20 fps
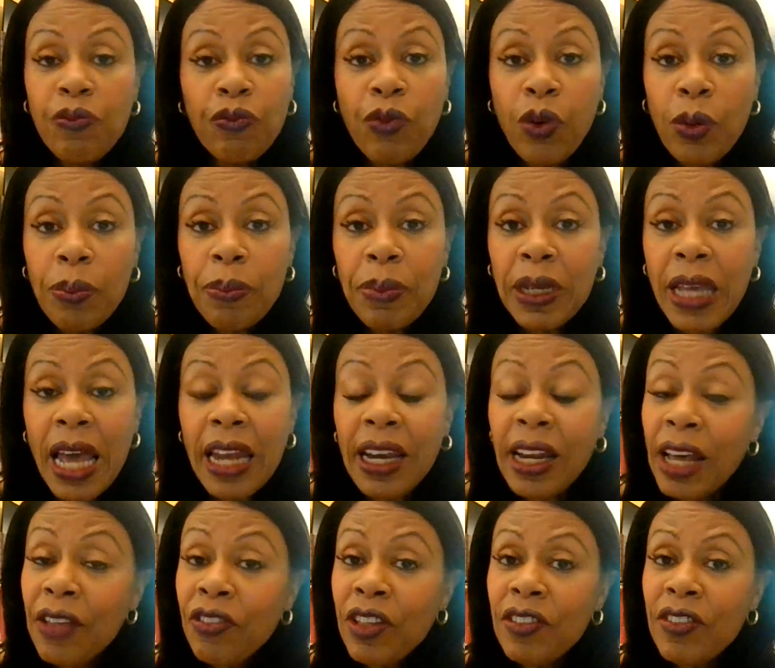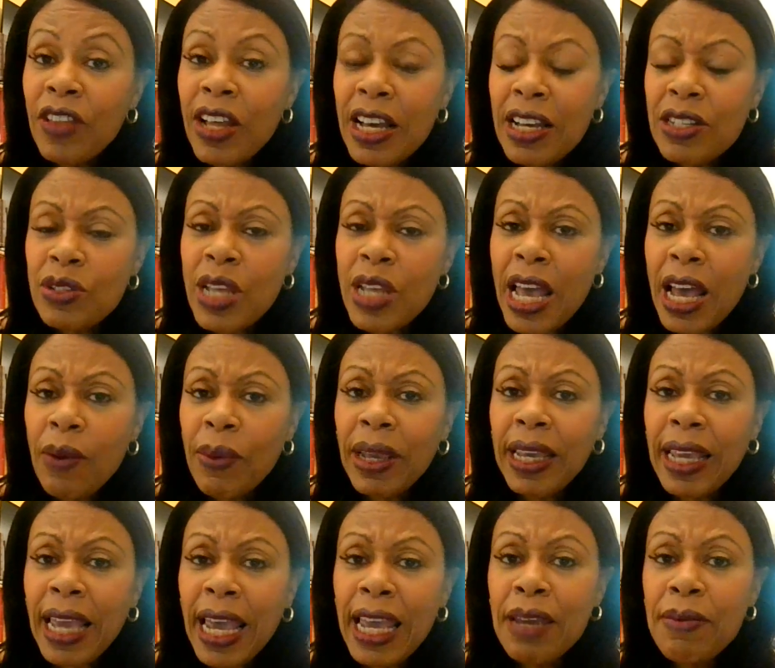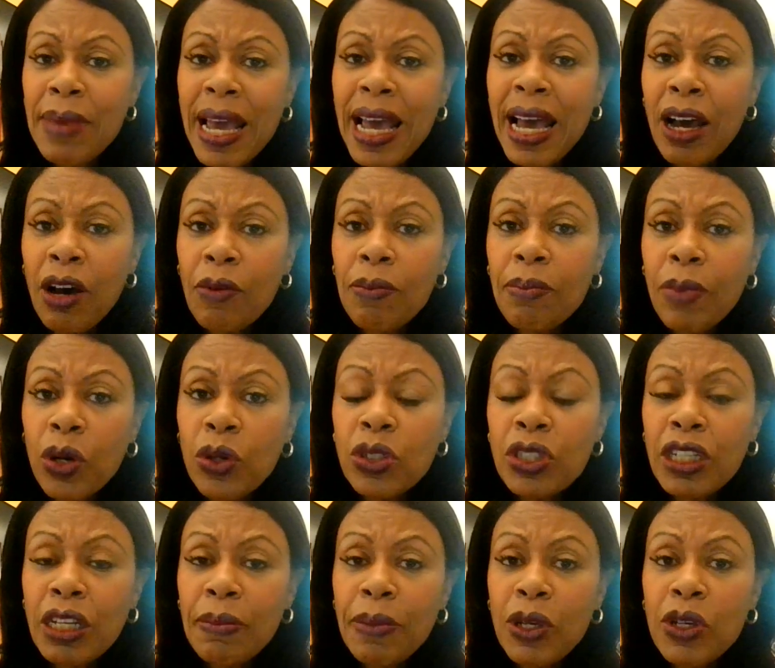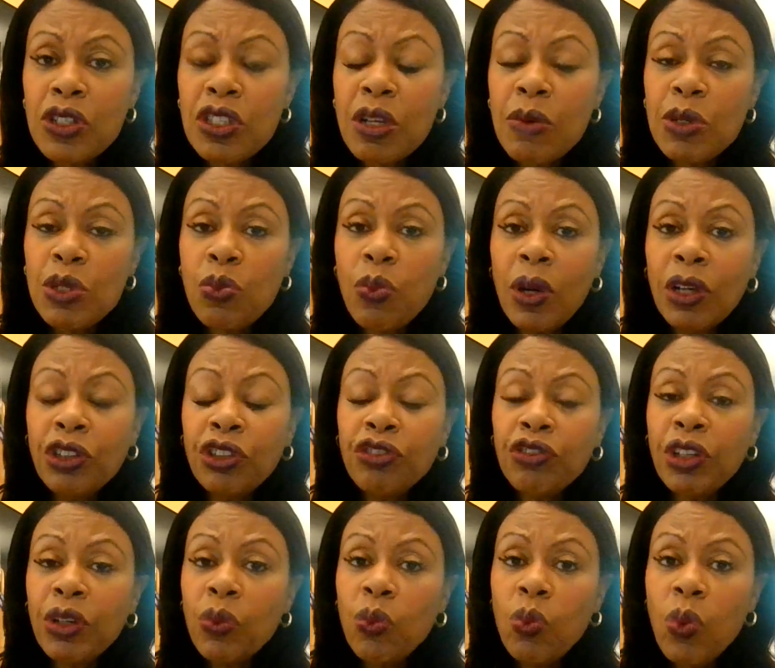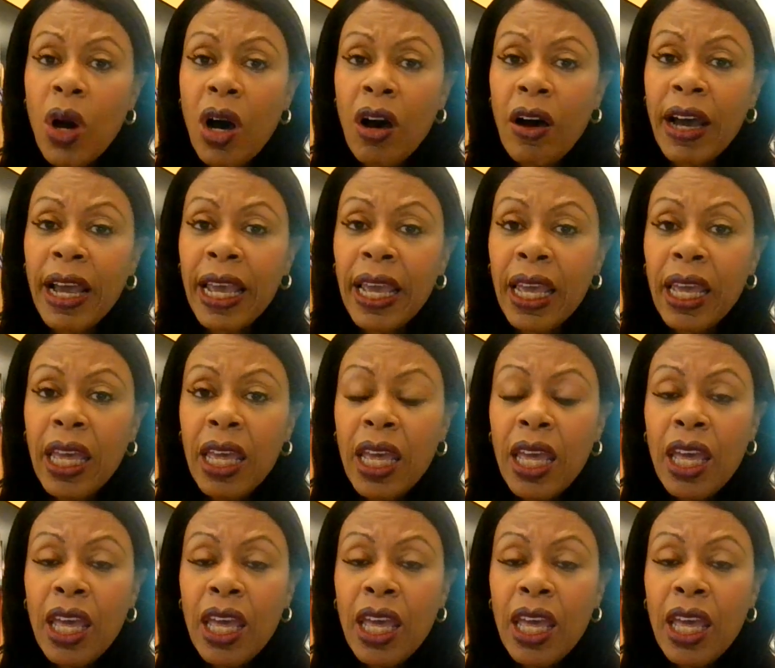And I think that is how it came out mostly because there was wondering why